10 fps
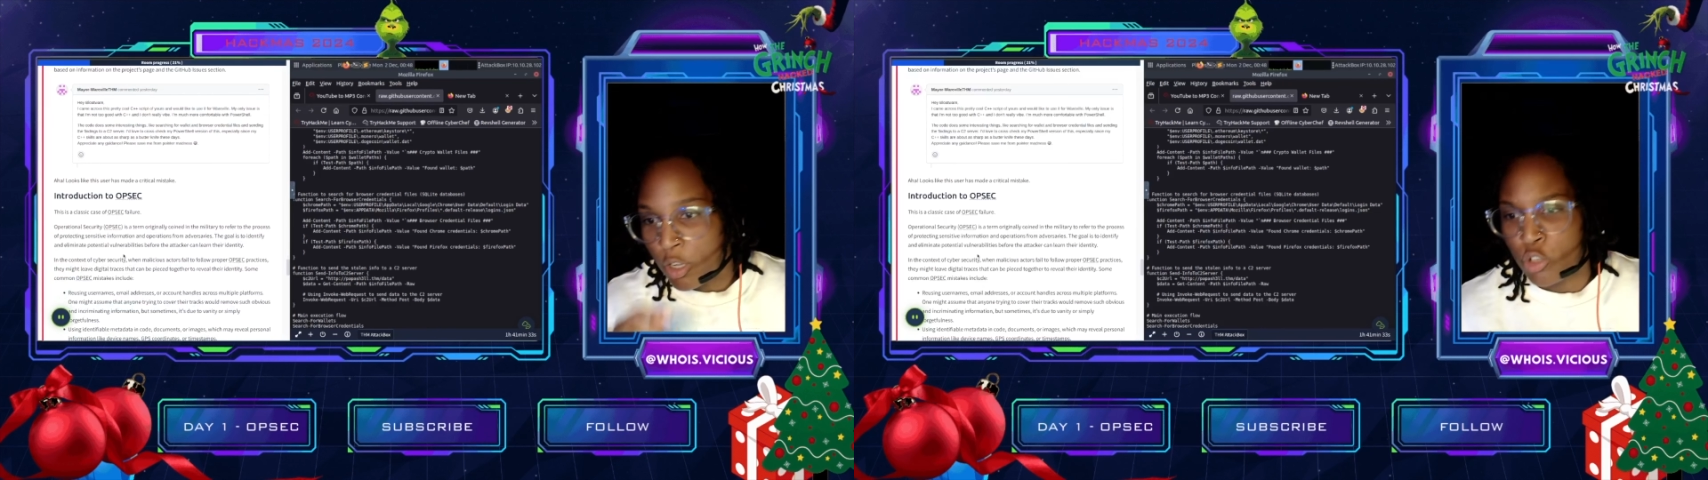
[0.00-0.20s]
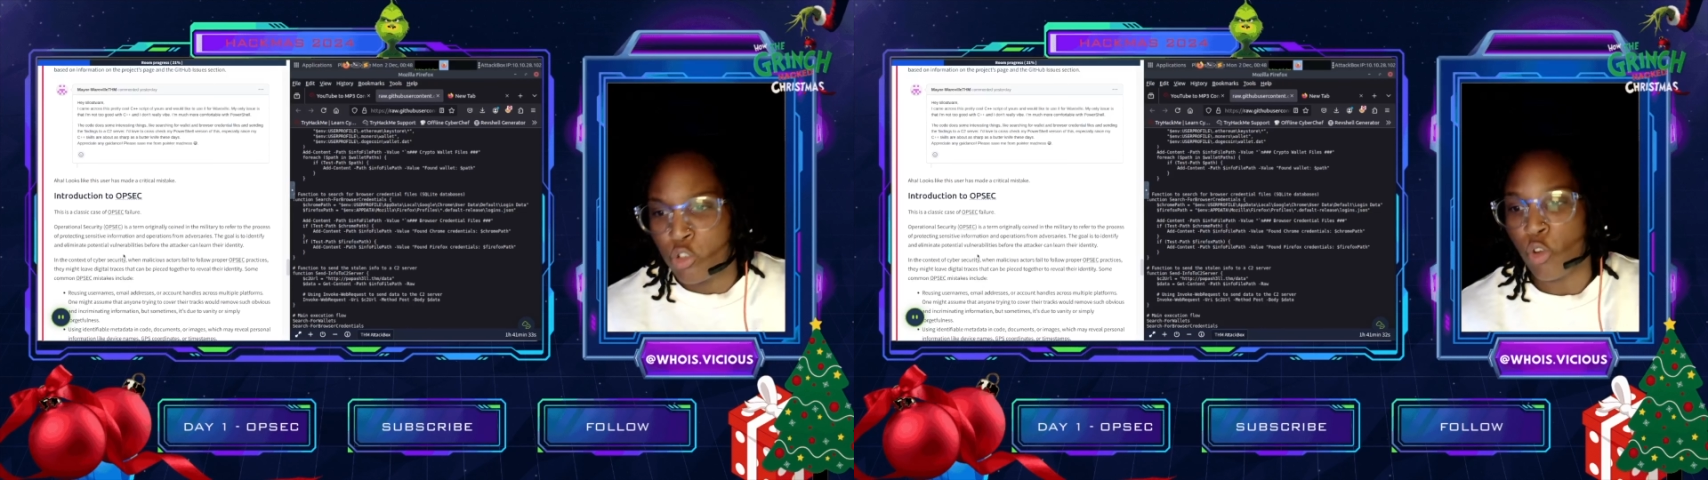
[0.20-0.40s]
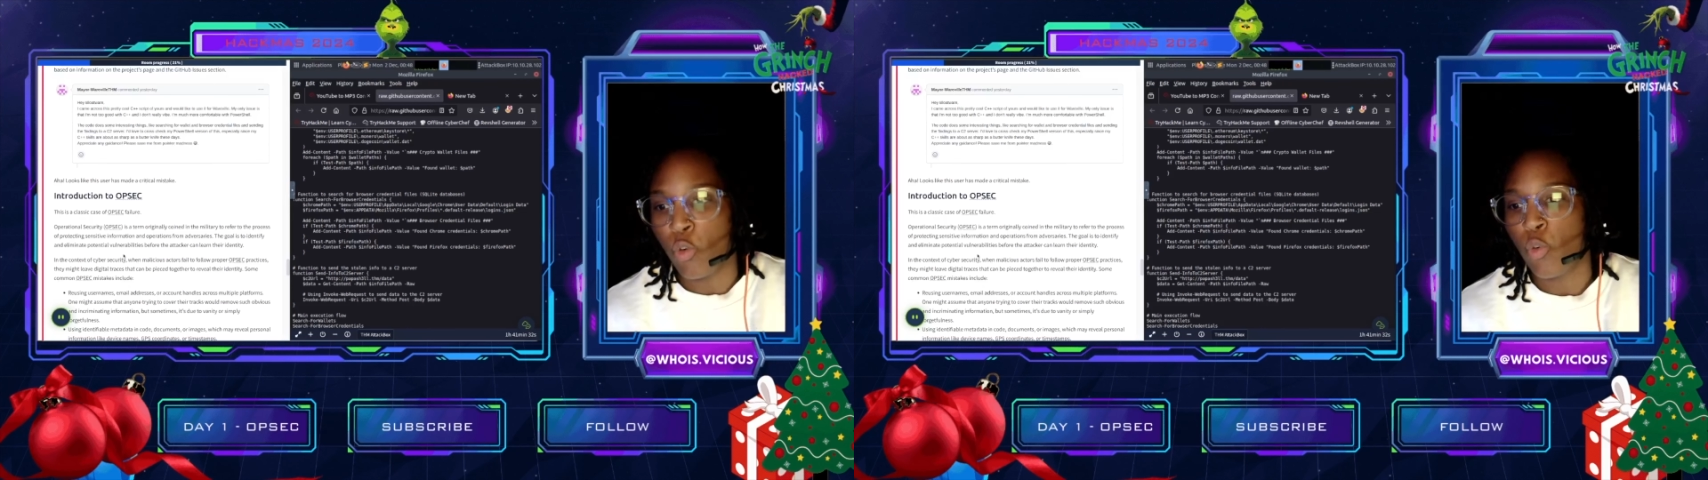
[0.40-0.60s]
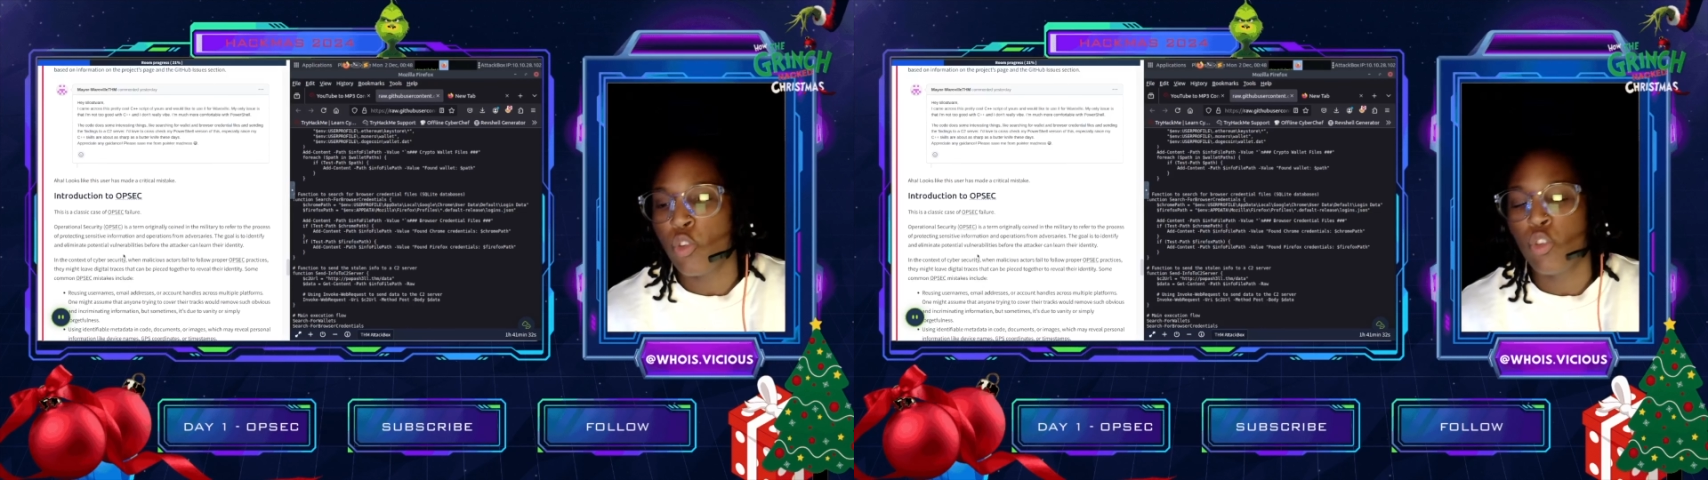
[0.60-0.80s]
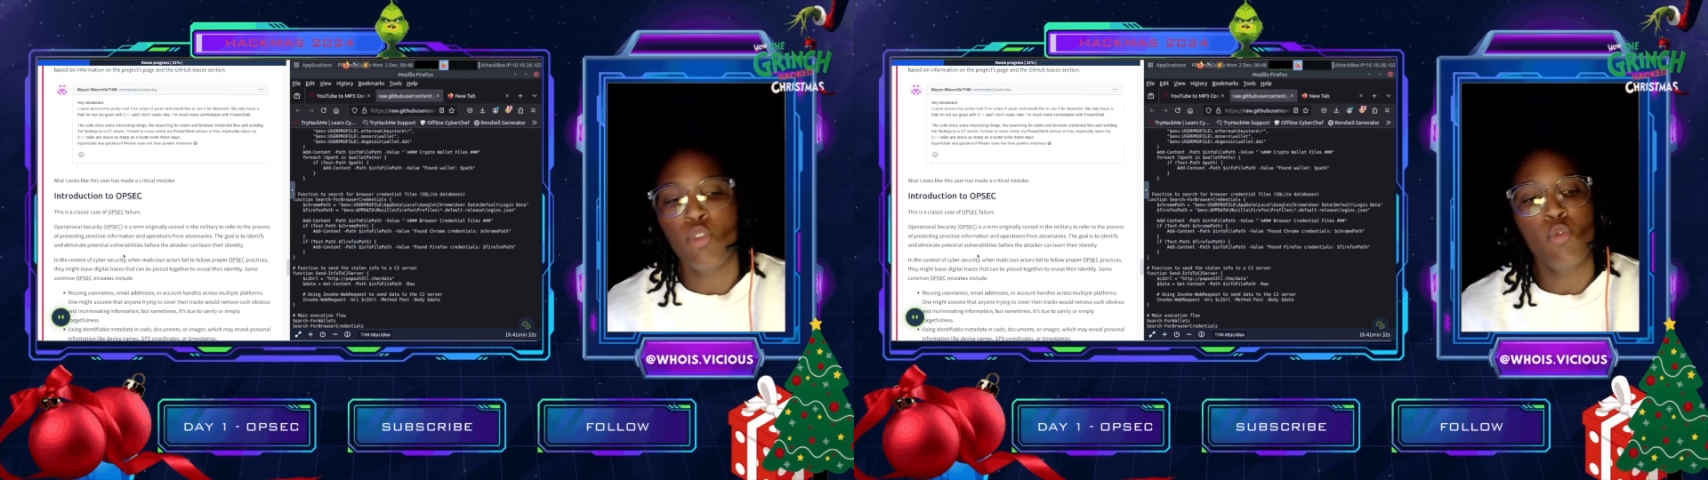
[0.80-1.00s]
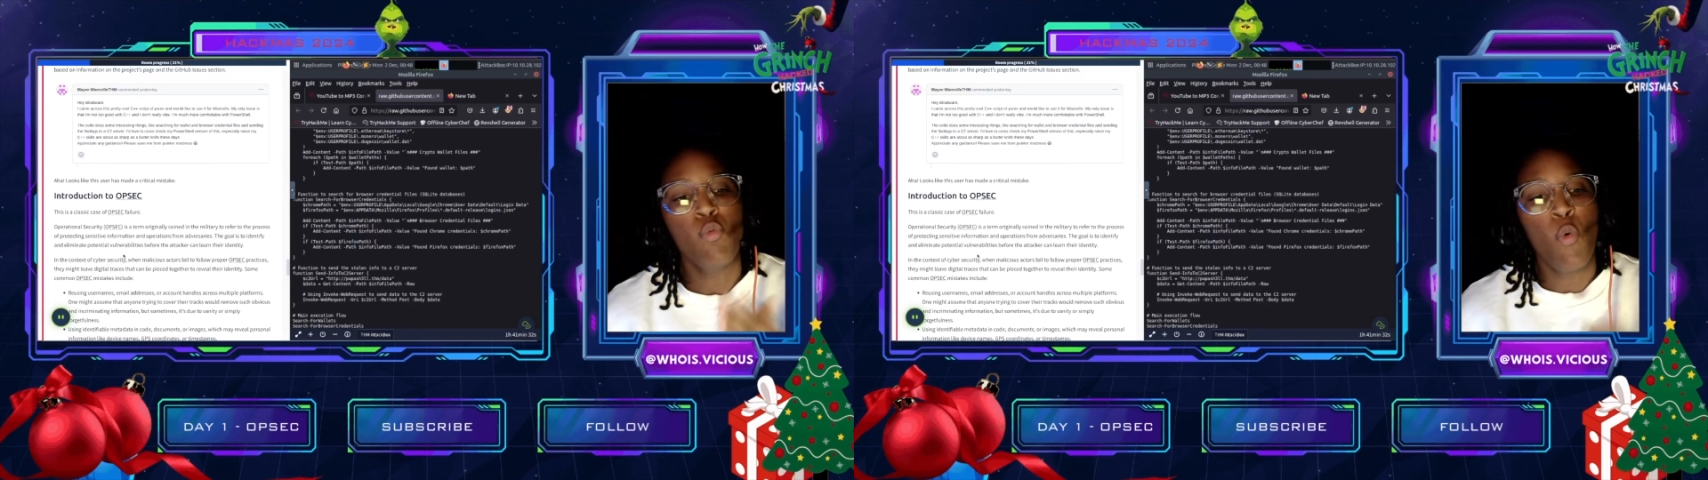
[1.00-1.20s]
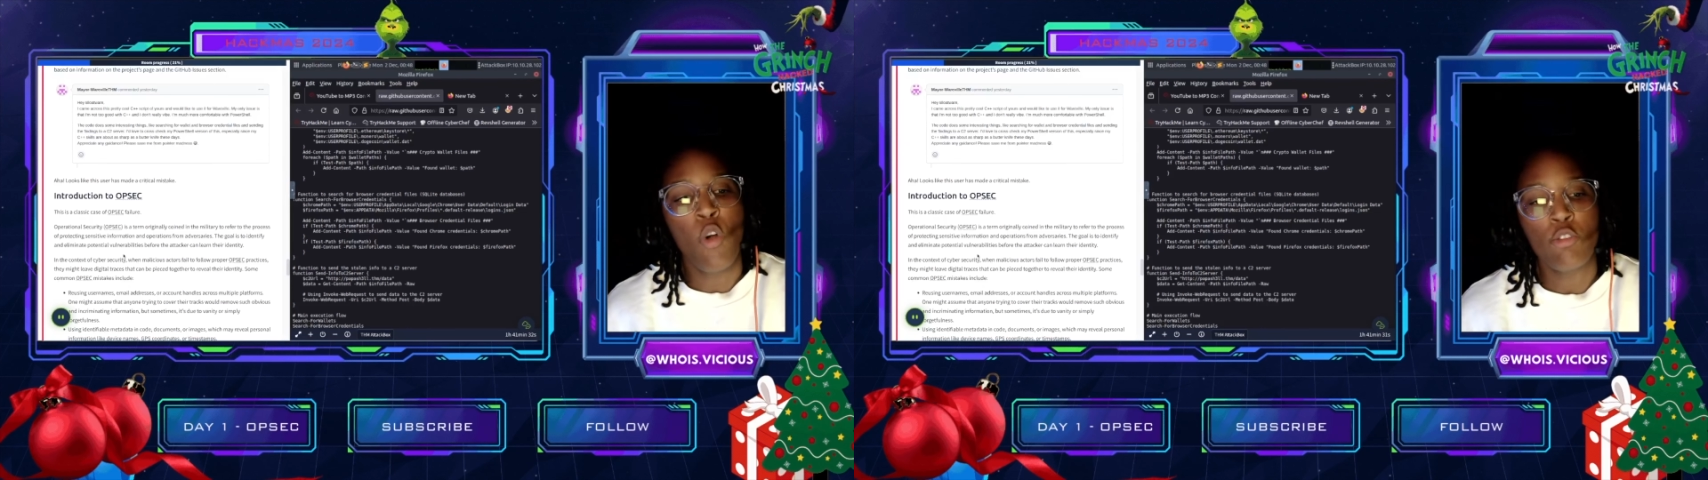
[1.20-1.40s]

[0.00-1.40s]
So you want